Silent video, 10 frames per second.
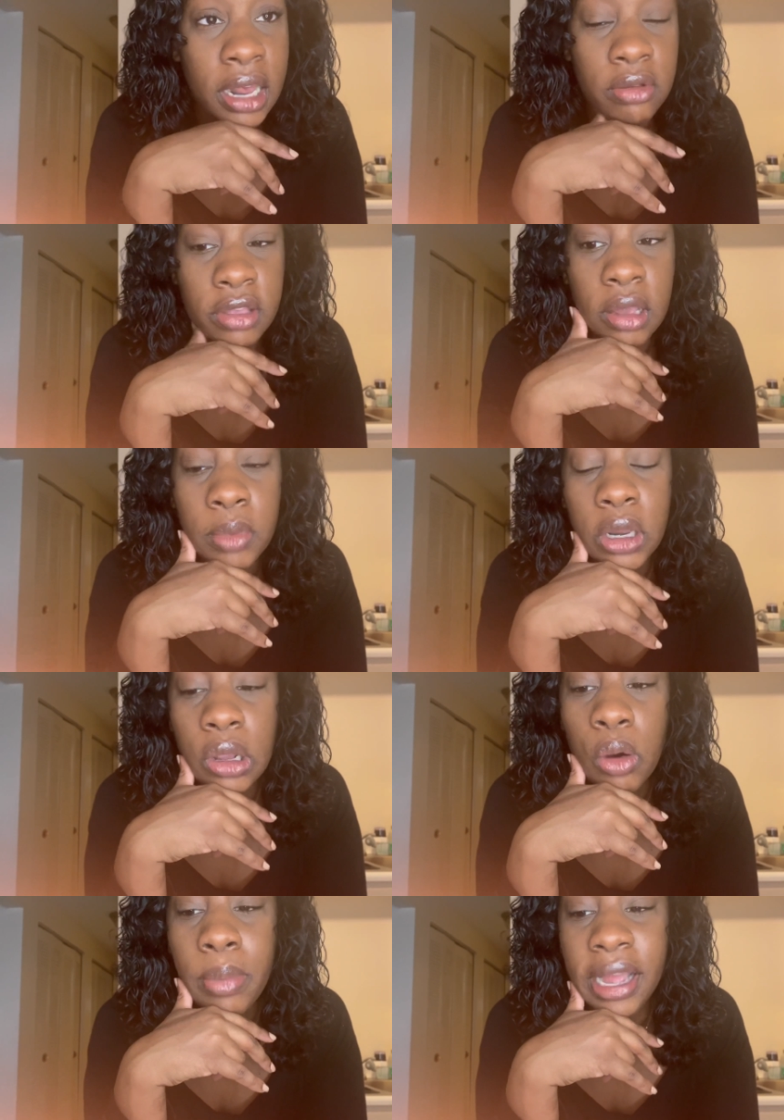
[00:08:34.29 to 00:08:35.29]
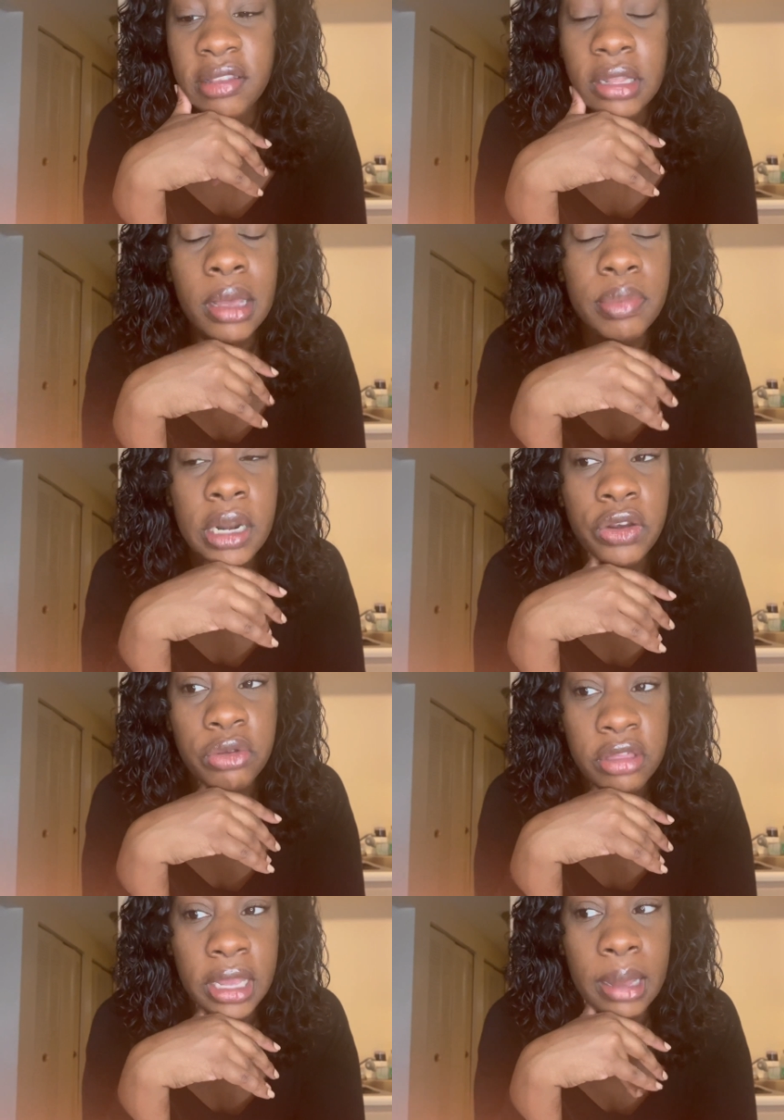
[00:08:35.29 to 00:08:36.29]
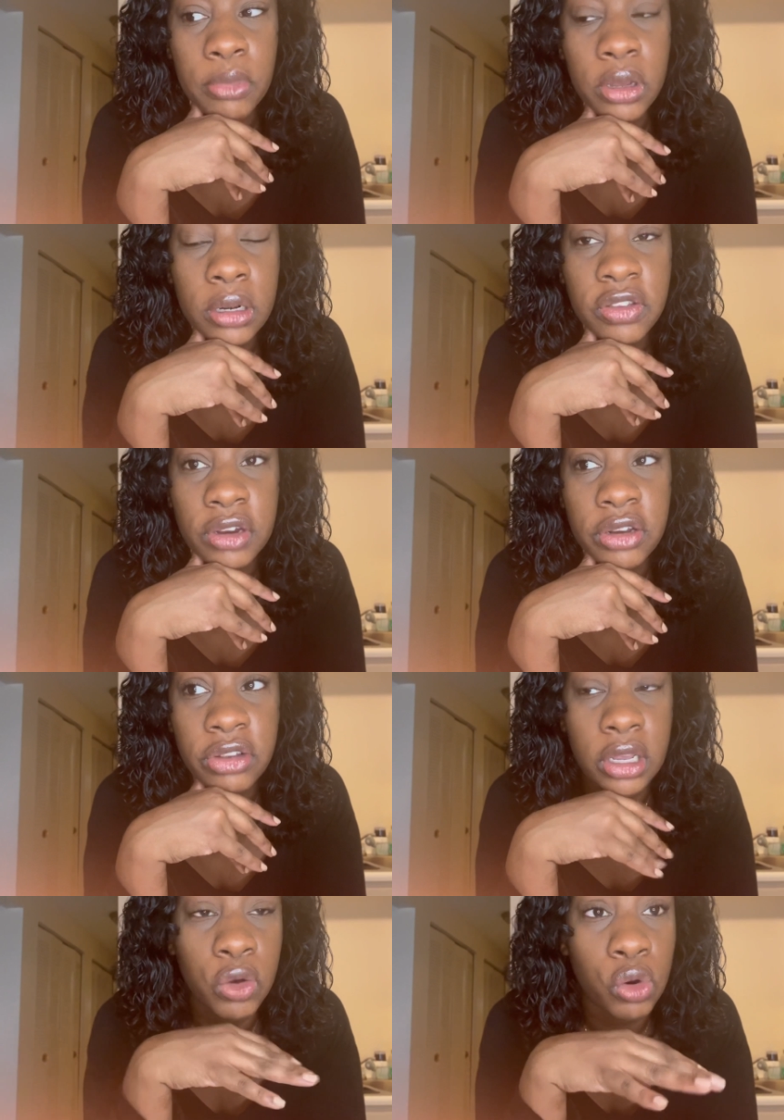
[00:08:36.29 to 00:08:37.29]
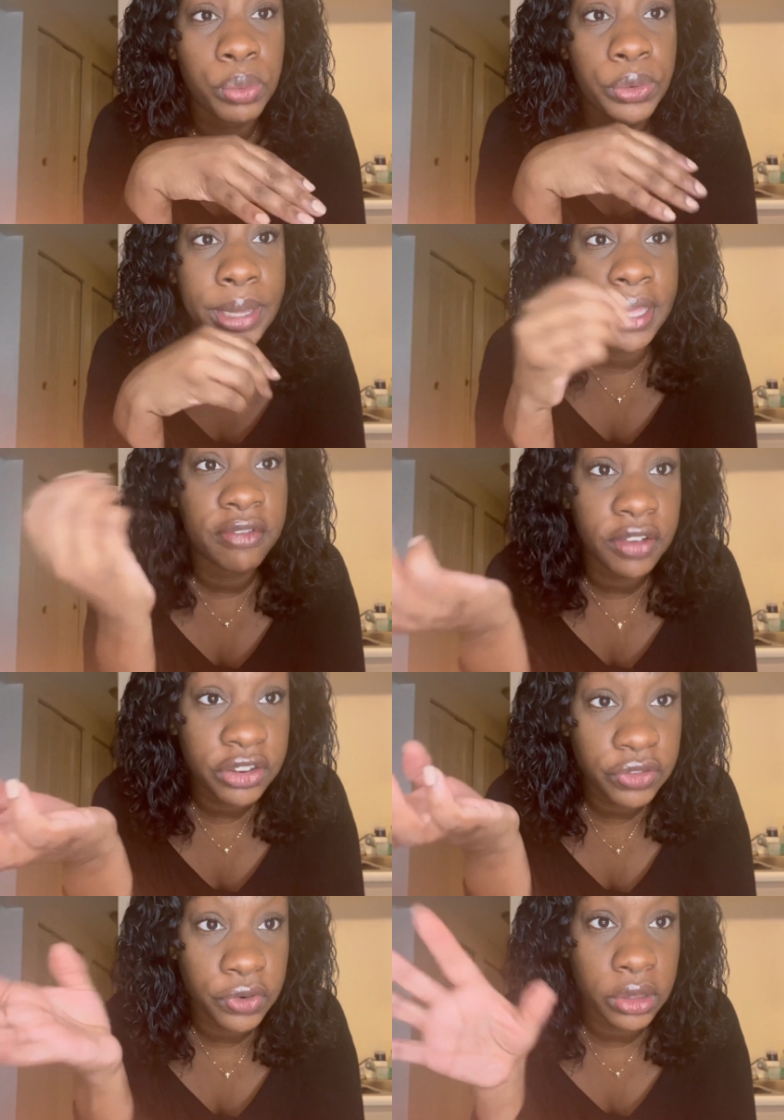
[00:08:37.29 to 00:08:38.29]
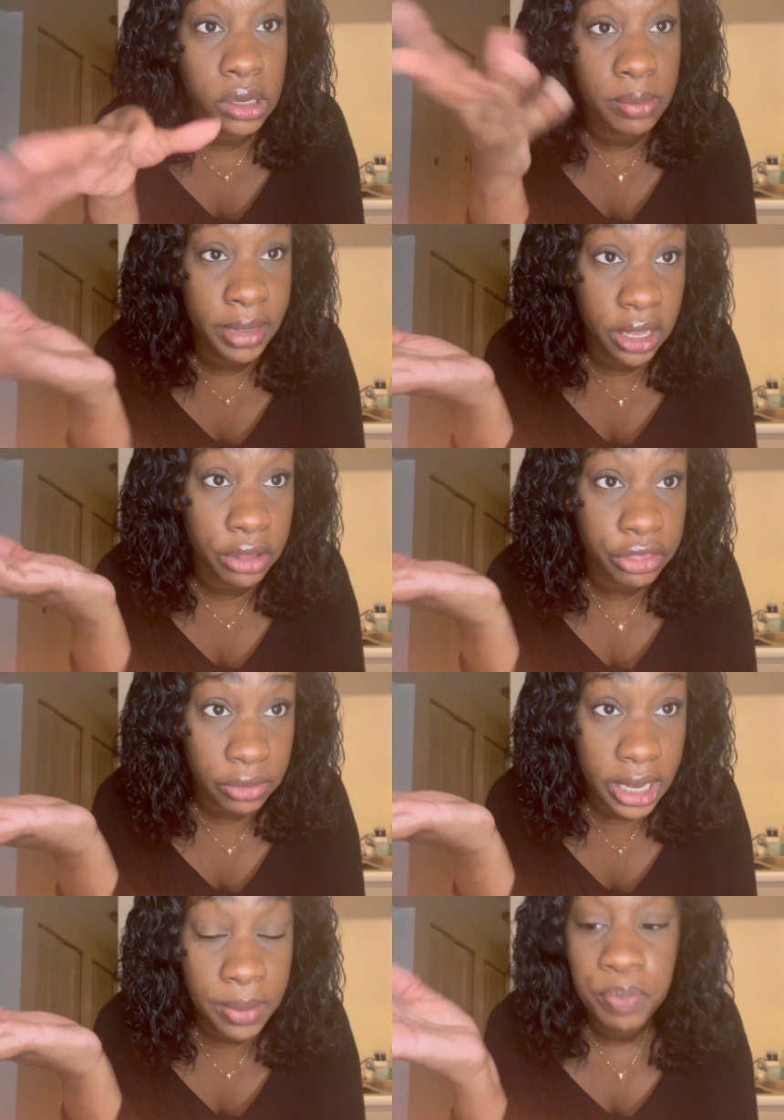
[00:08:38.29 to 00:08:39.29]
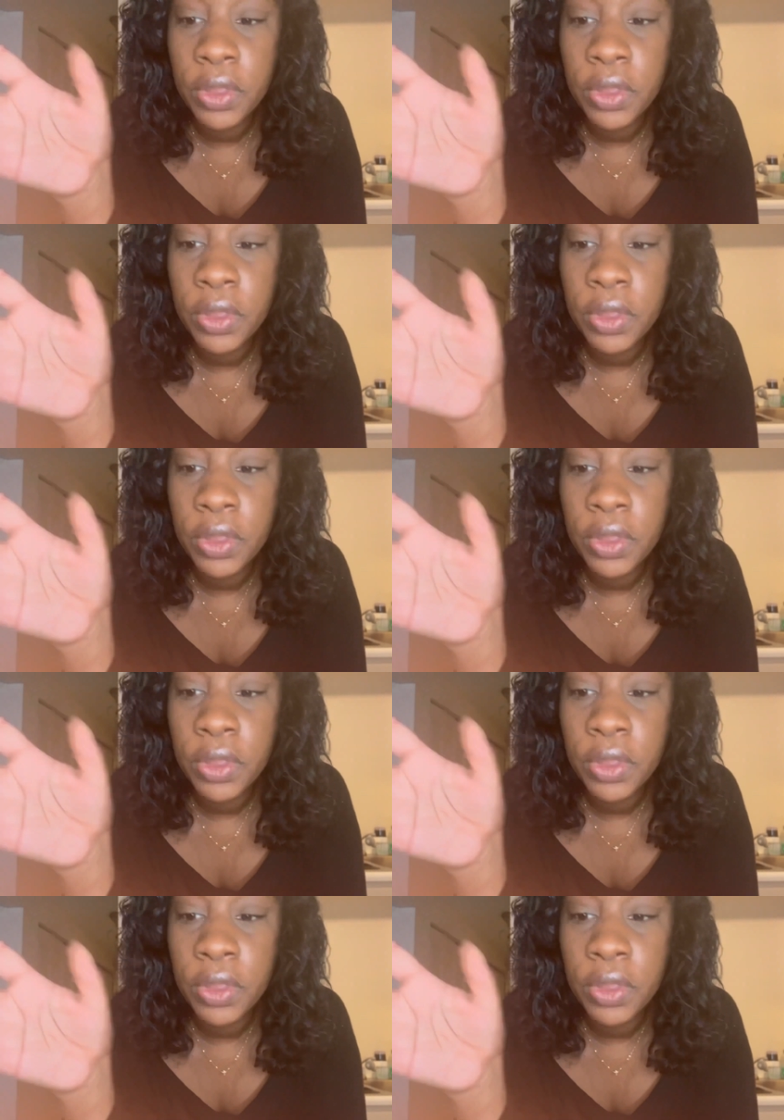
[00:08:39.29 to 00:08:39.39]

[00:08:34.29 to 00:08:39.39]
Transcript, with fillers: I don't think I'm gonna go back to that, but I do think I'm gonna start to incorporate fish for the omega-3.